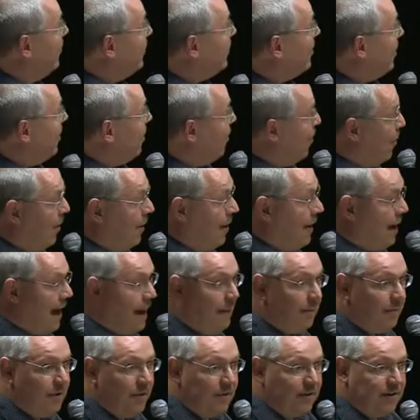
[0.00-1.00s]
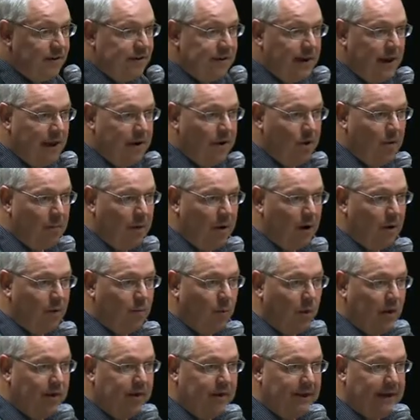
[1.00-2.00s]
So I'm going to tell you about
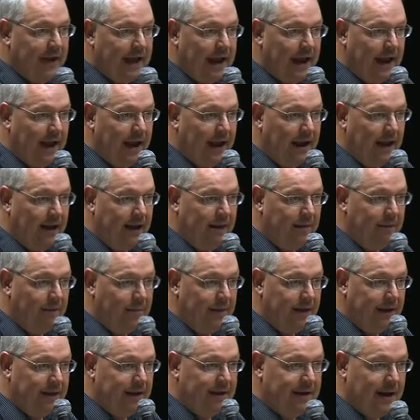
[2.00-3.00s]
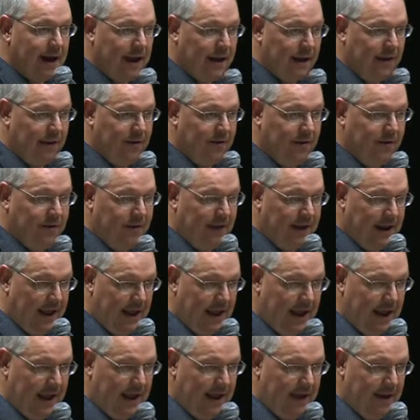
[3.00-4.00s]
what can be done
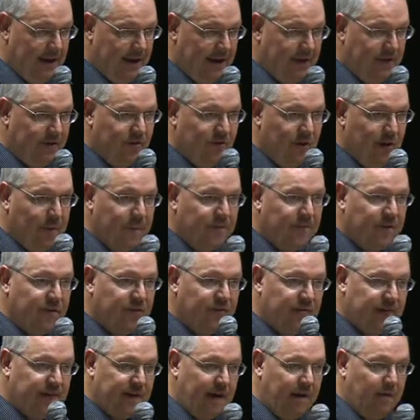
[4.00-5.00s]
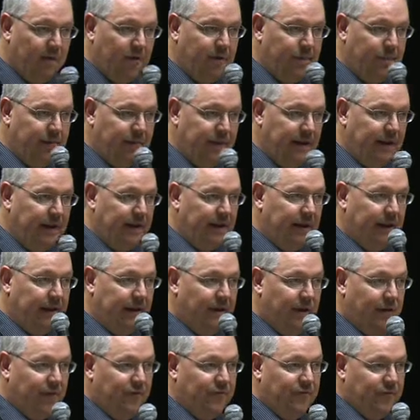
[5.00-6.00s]
today in terms of therapy
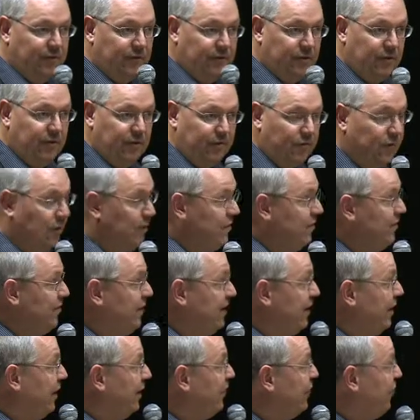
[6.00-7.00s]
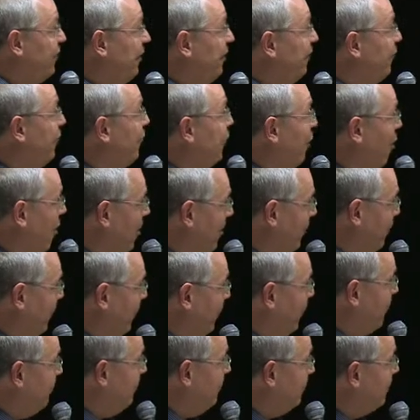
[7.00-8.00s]
of the different CDG
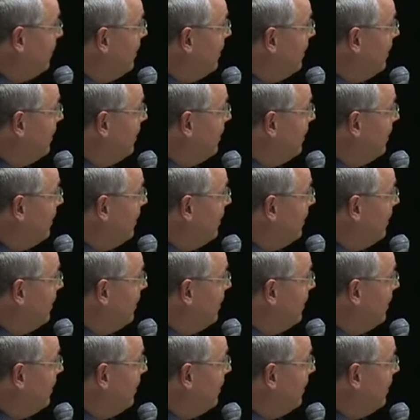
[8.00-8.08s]
forms.